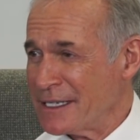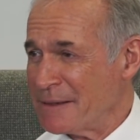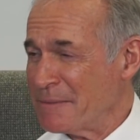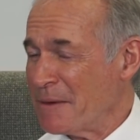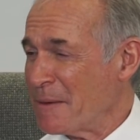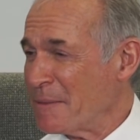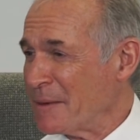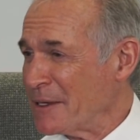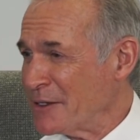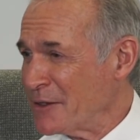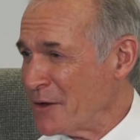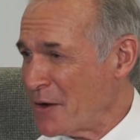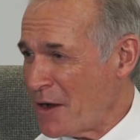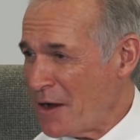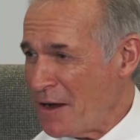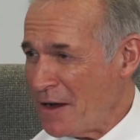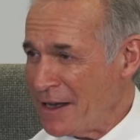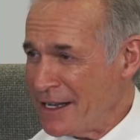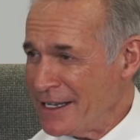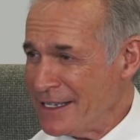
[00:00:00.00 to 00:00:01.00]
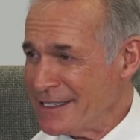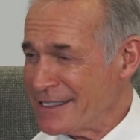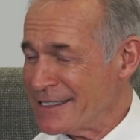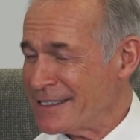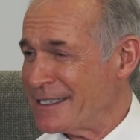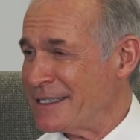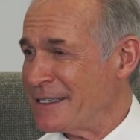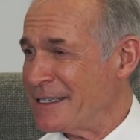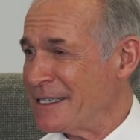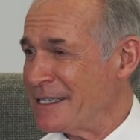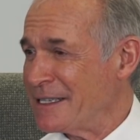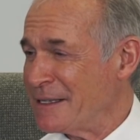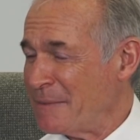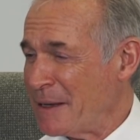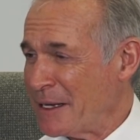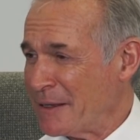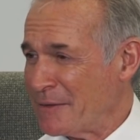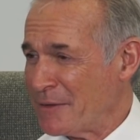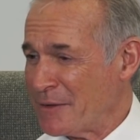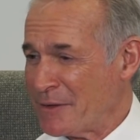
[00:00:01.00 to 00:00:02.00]
it might be in your eyes, in the
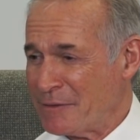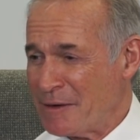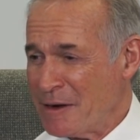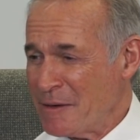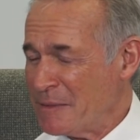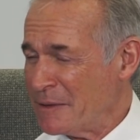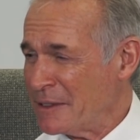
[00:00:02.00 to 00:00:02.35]
back of your throat,